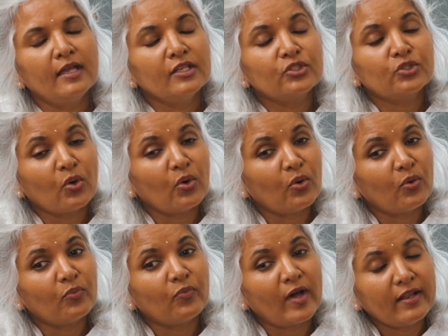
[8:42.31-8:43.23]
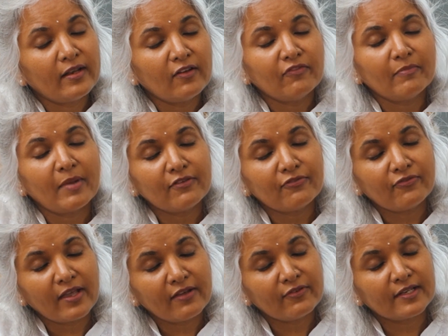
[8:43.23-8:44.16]
So one of my
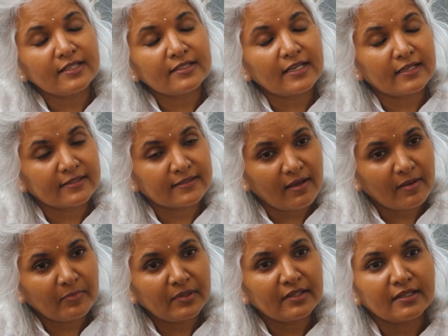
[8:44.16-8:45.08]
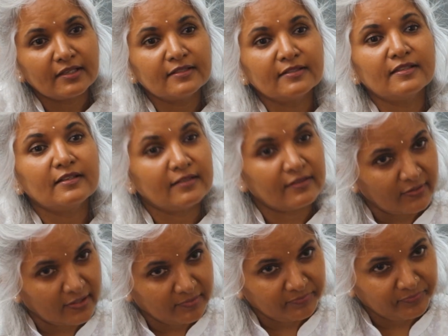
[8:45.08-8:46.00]
favorite example is the river.